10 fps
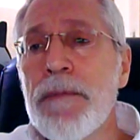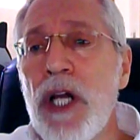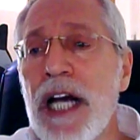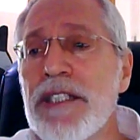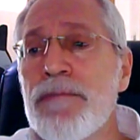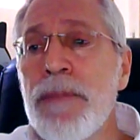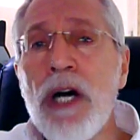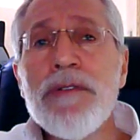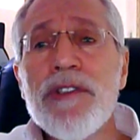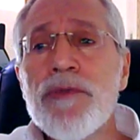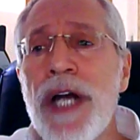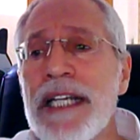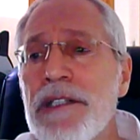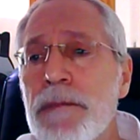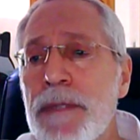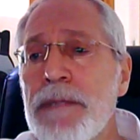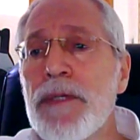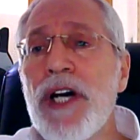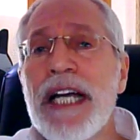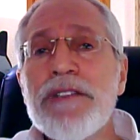applies both to regular
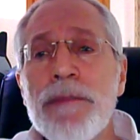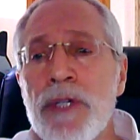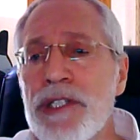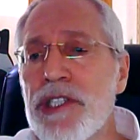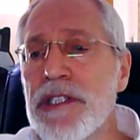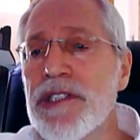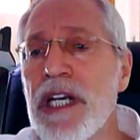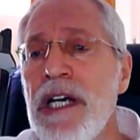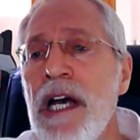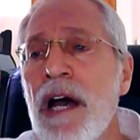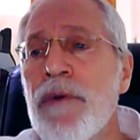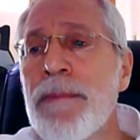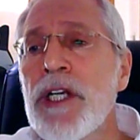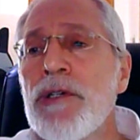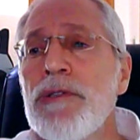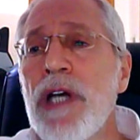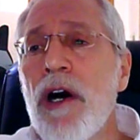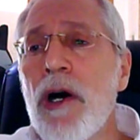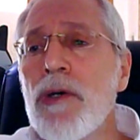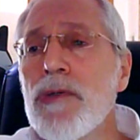people and to merchants. Rabbi
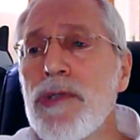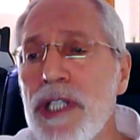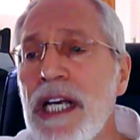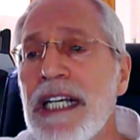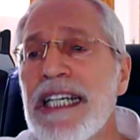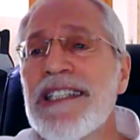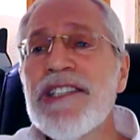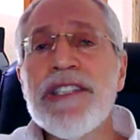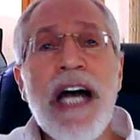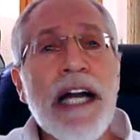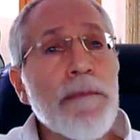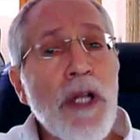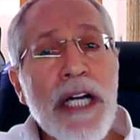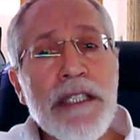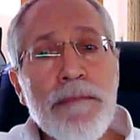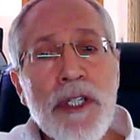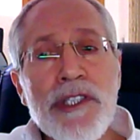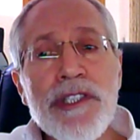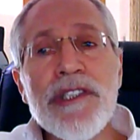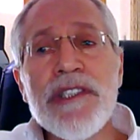Yehuda holds it does not apply to
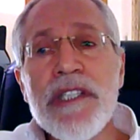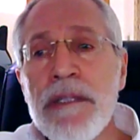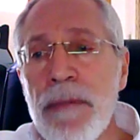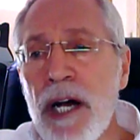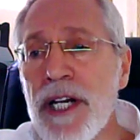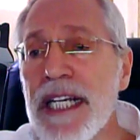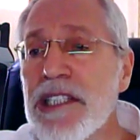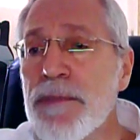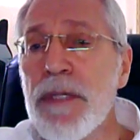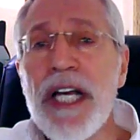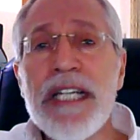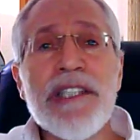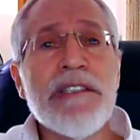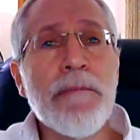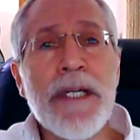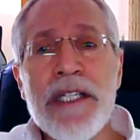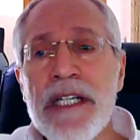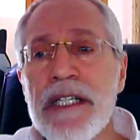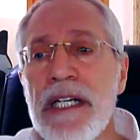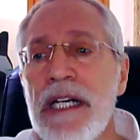merchants. The Gemara explains his
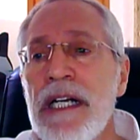opinion.